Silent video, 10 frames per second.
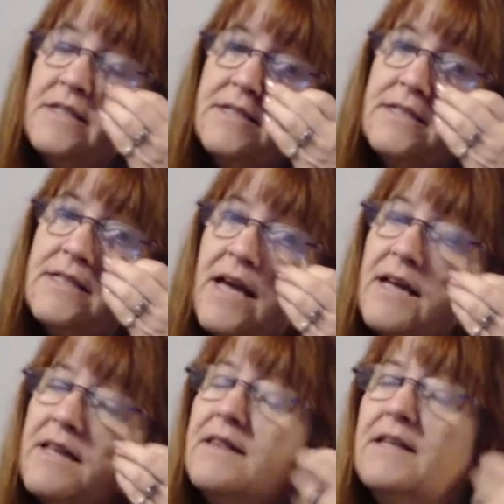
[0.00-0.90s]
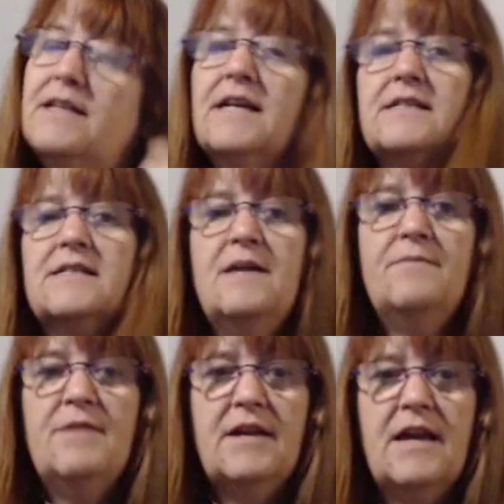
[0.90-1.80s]
the next
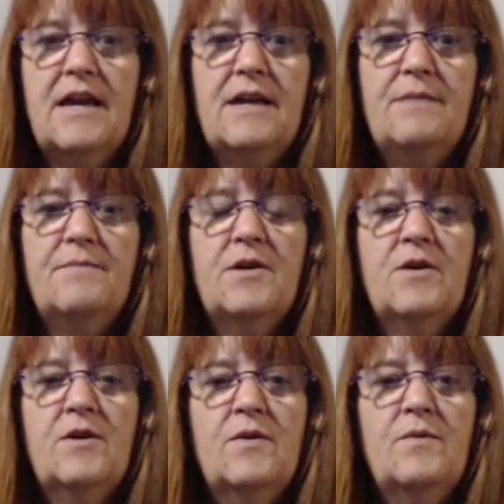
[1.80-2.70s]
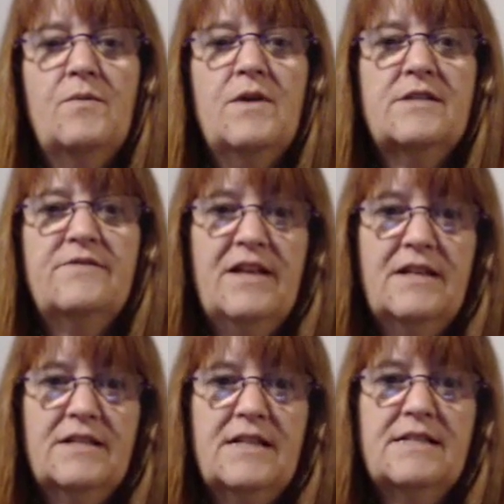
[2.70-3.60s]
time they came was
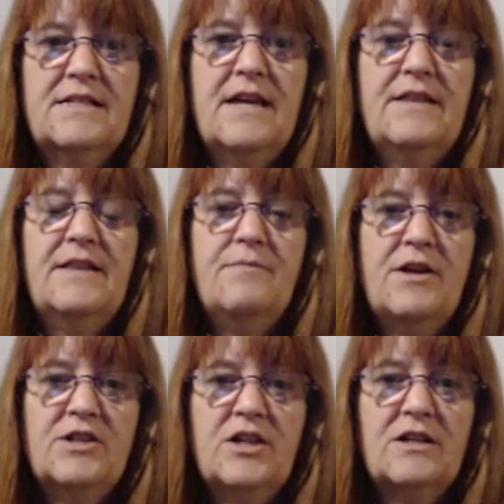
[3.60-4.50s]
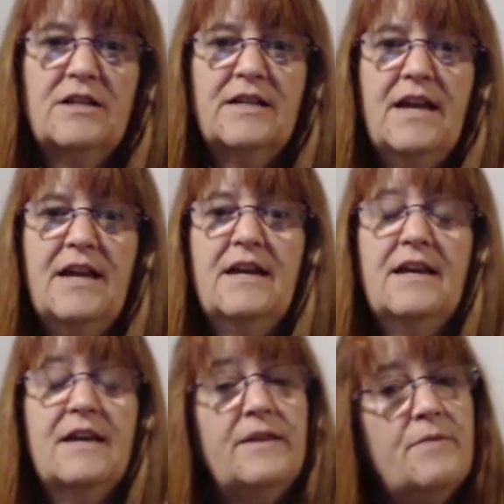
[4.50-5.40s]
Valentine's Day, and they brought chocolate
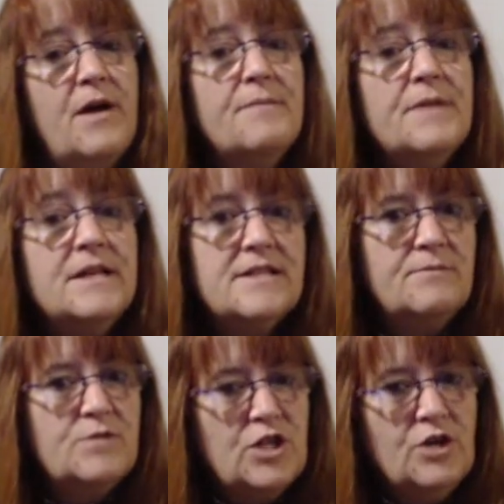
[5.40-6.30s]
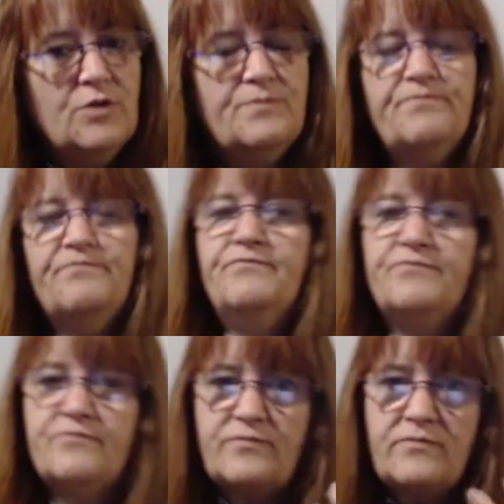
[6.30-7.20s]
cake, and they brought me some too.
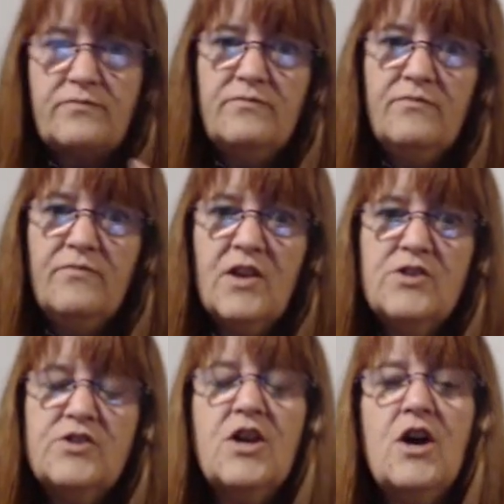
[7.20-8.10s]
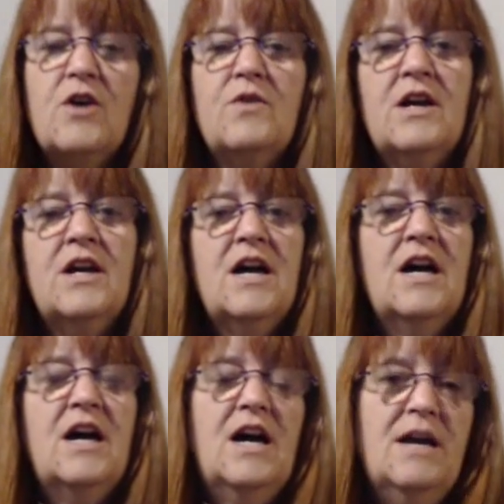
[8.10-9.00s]
So
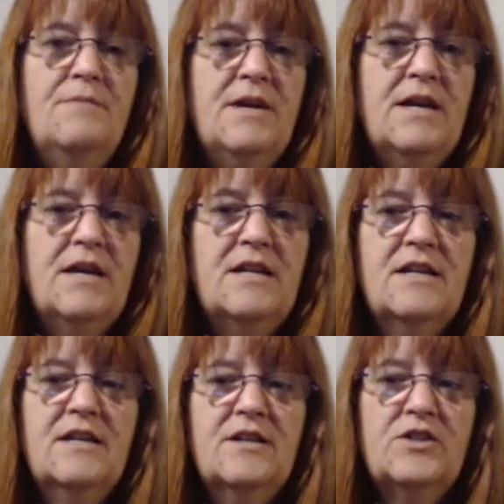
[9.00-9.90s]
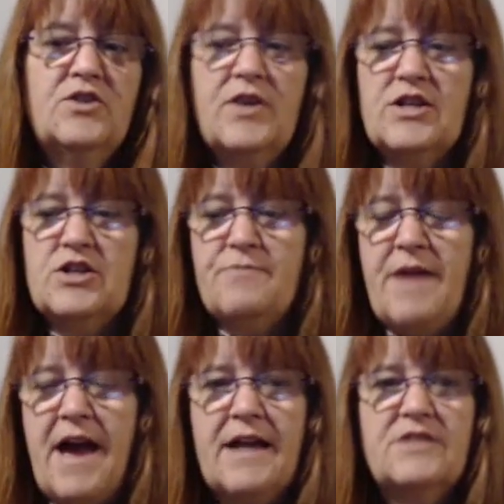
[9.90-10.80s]
I made treasure
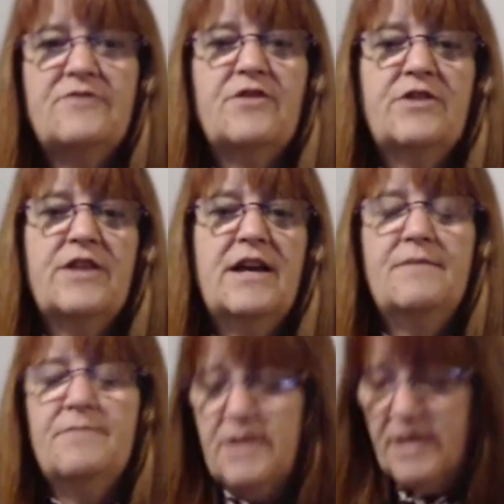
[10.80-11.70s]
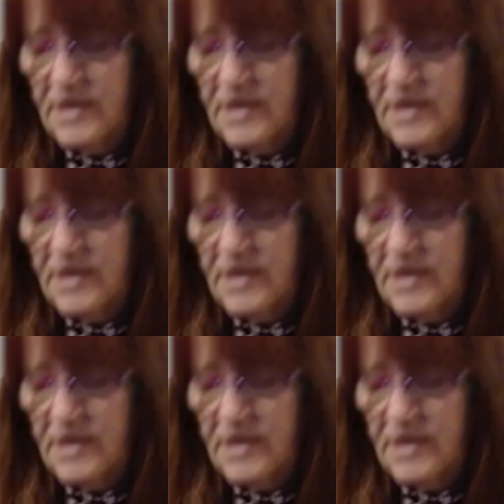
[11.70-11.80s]
bags for them